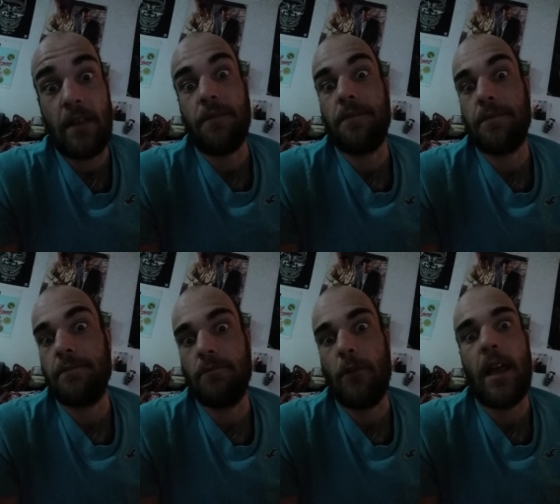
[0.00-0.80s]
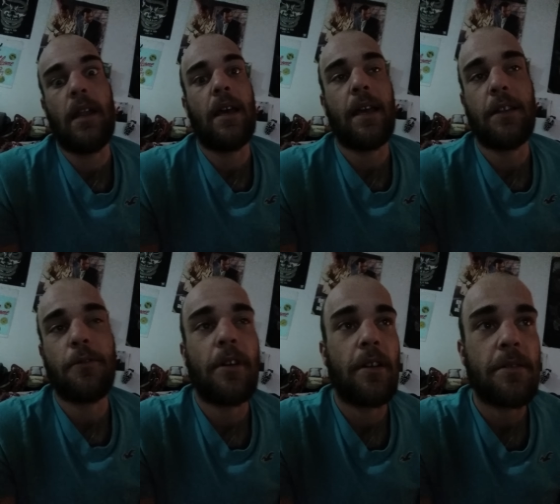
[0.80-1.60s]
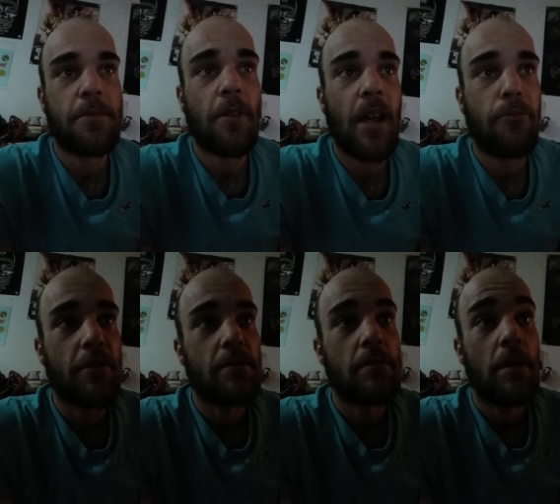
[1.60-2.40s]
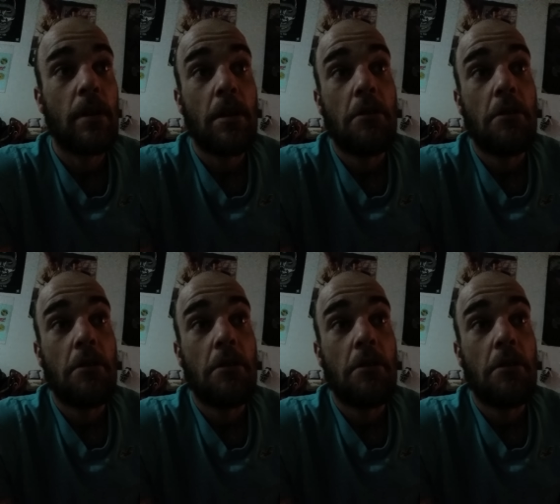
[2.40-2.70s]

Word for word: if when I get to 100 subscribers,